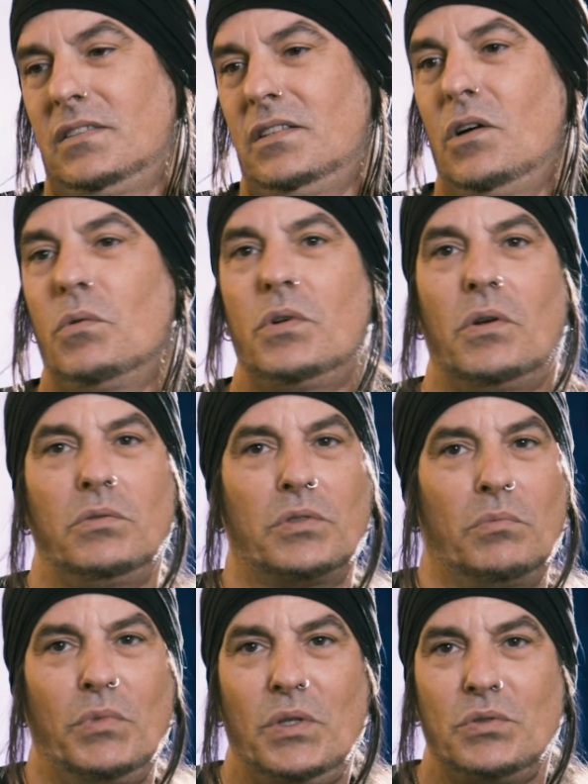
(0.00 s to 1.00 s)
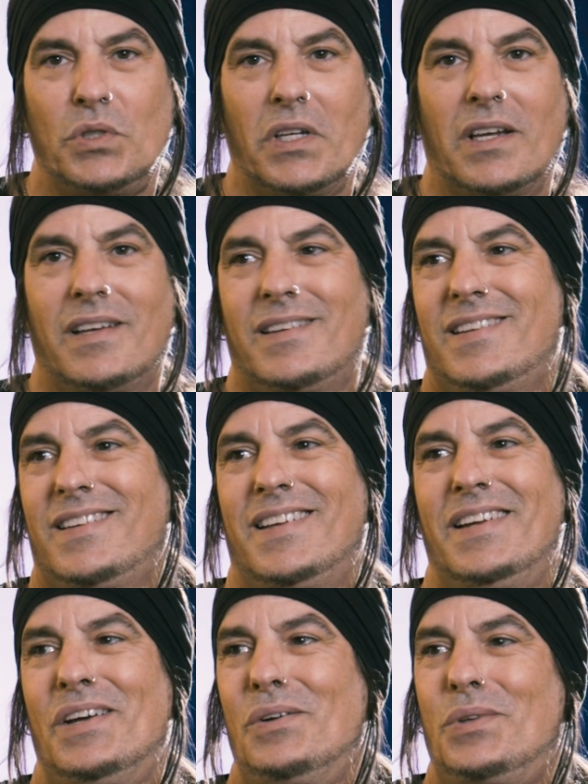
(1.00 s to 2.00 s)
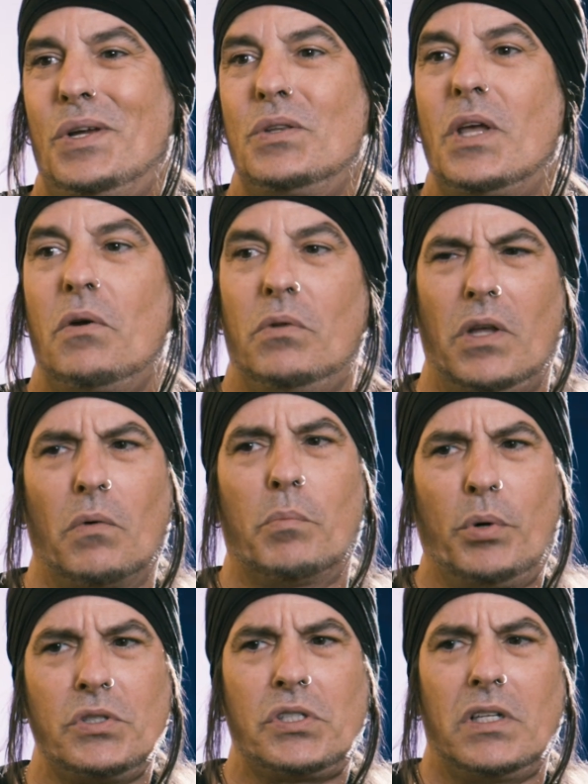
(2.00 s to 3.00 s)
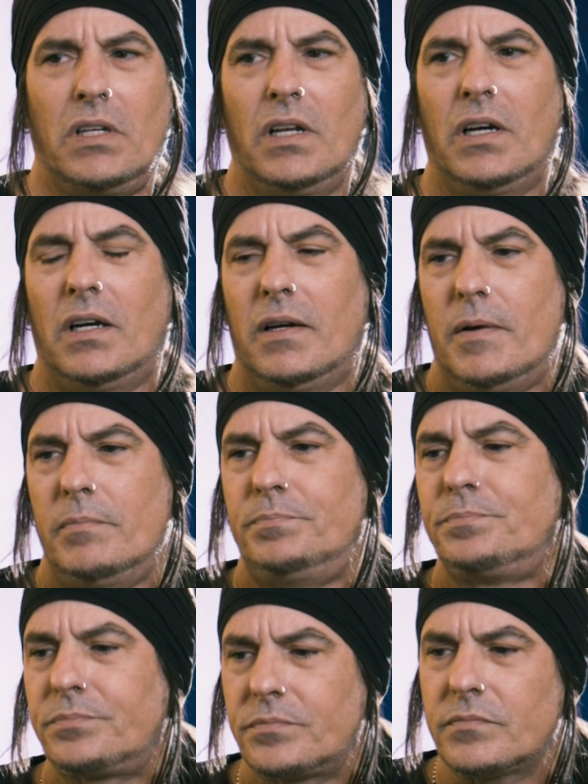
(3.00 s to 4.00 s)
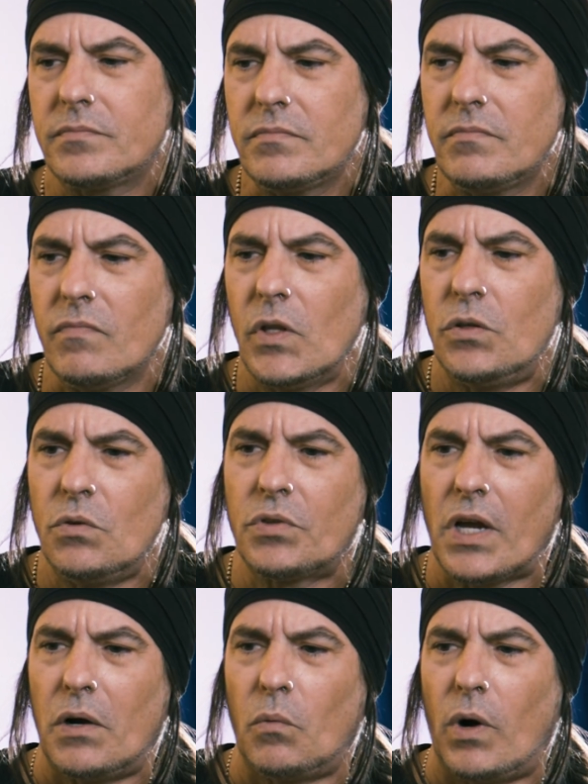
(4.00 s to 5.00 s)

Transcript: No one knows our music. You know, they were pushing Youth Gone